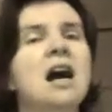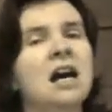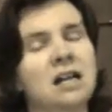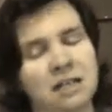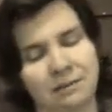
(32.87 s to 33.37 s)

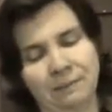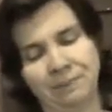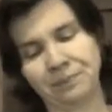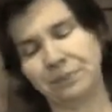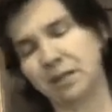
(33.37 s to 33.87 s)

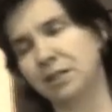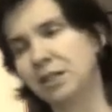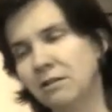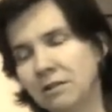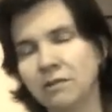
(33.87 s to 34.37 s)
Um,
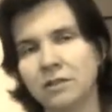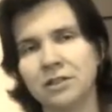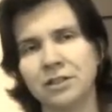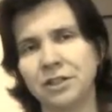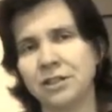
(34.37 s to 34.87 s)
so not
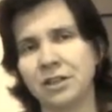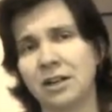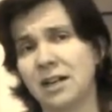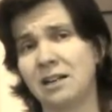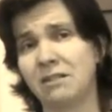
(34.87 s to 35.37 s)
fully than do
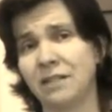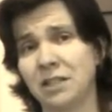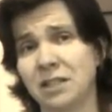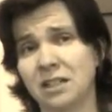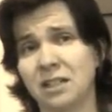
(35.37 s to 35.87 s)
though
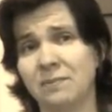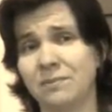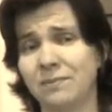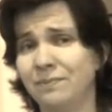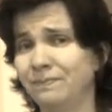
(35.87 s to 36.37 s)
however you know
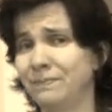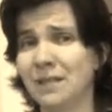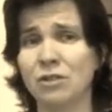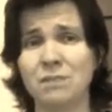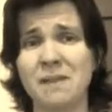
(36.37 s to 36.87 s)

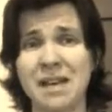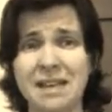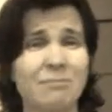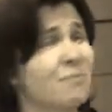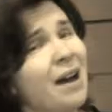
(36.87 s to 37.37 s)
bear with
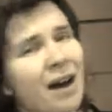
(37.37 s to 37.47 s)
me.